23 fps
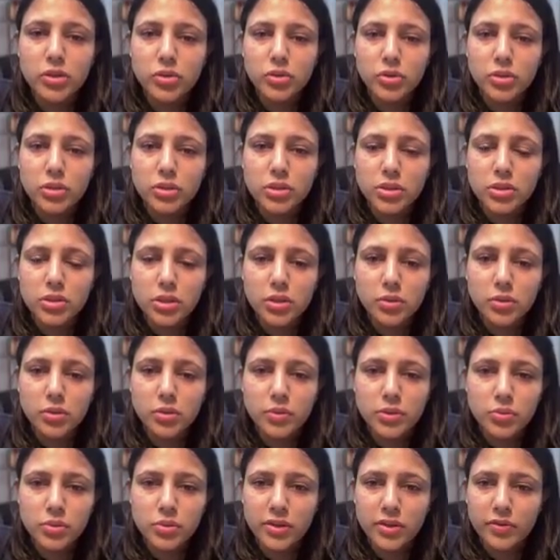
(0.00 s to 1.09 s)
This is equals
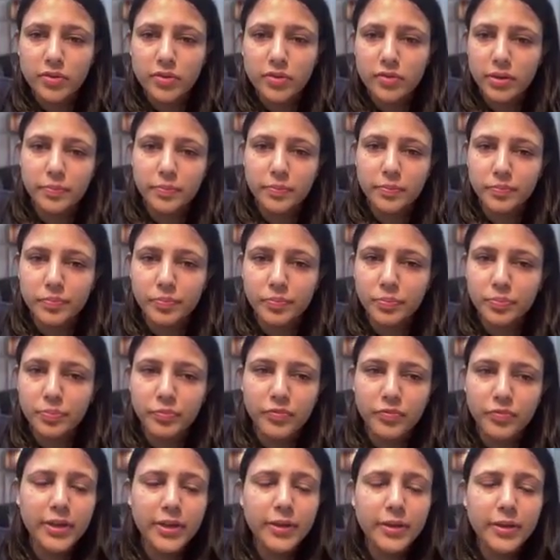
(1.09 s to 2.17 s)
to 7,
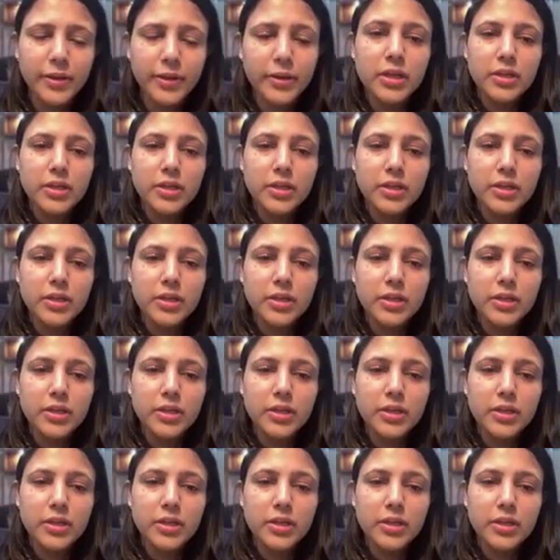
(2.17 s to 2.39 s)
right?